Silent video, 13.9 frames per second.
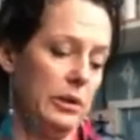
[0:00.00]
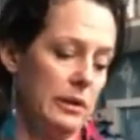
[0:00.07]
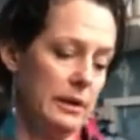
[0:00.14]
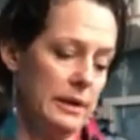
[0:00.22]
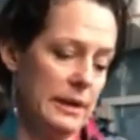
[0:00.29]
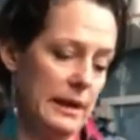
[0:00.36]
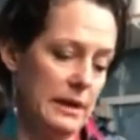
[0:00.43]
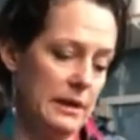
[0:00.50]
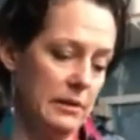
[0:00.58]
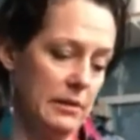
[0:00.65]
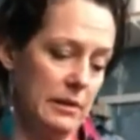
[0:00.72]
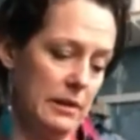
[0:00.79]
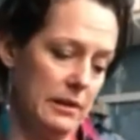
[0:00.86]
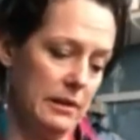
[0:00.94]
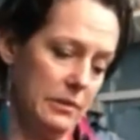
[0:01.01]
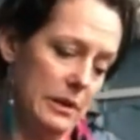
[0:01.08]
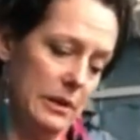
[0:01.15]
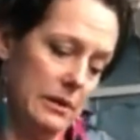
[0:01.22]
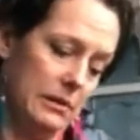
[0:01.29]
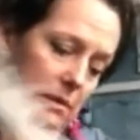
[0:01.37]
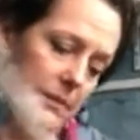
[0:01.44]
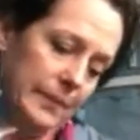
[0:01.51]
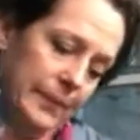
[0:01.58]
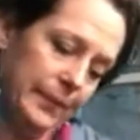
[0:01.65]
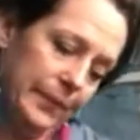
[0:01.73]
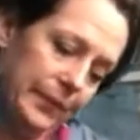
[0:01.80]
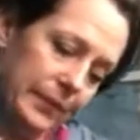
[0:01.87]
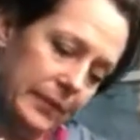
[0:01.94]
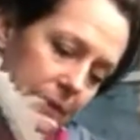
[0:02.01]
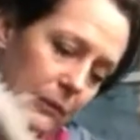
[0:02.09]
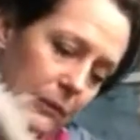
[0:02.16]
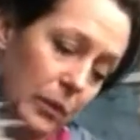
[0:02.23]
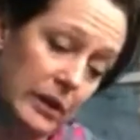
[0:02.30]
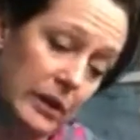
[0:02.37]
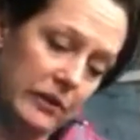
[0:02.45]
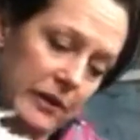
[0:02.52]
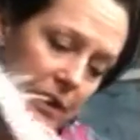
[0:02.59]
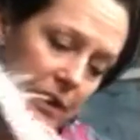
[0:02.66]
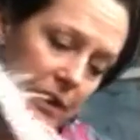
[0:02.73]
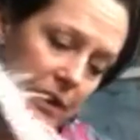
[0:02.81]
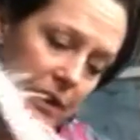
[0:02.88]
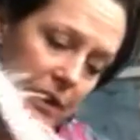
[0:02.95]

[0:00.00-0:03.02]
the date on it as well with a feather.